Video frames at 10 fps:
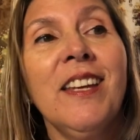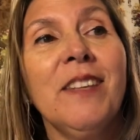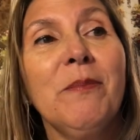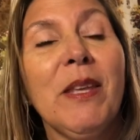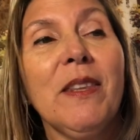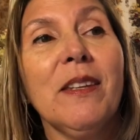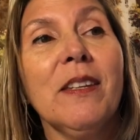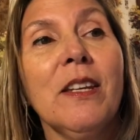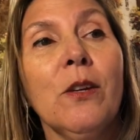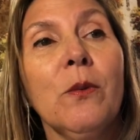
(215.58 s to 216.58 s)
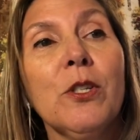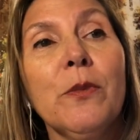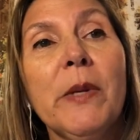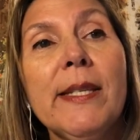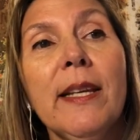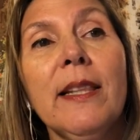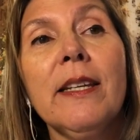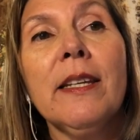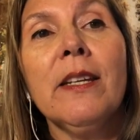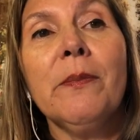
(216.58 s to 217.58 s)
method, which
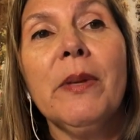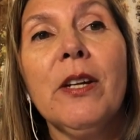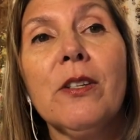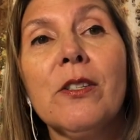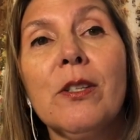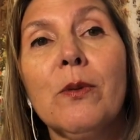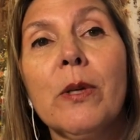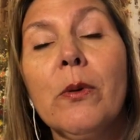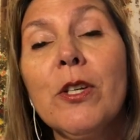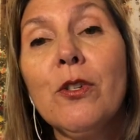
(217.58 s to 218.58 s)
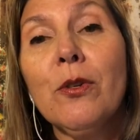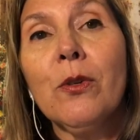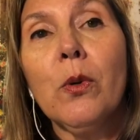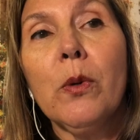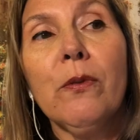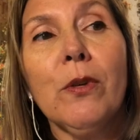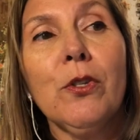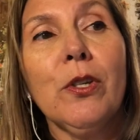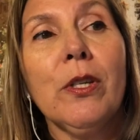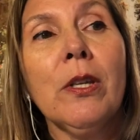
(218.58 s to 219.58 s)
basically compares the regression
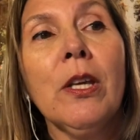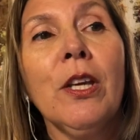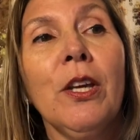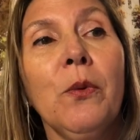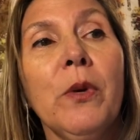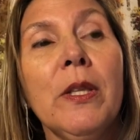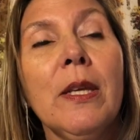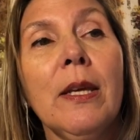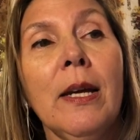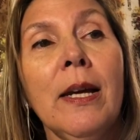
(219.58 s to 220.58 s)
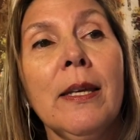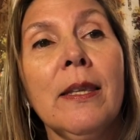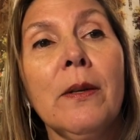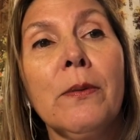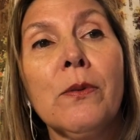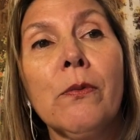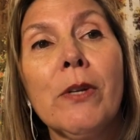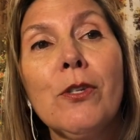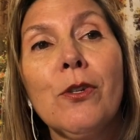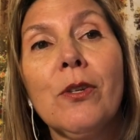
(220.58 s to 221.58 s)
coefficient when the ith
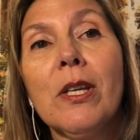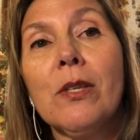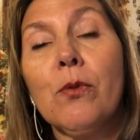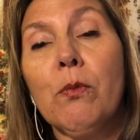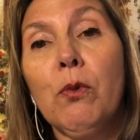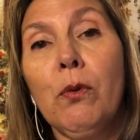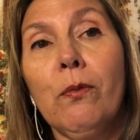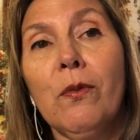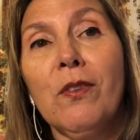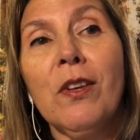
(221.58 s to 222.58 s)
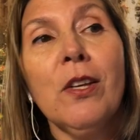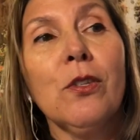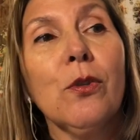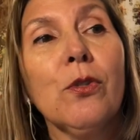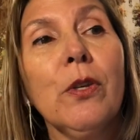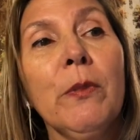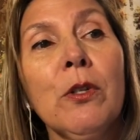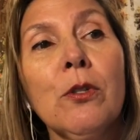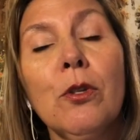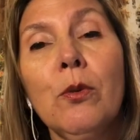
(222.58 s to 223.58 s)
observation is removed. So similar
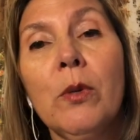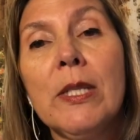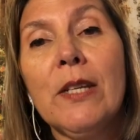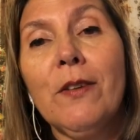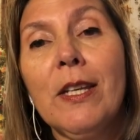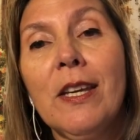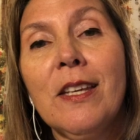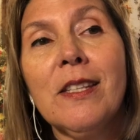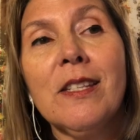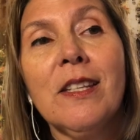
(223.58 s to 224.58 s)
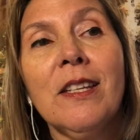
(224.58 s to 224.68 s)
to what David Hayes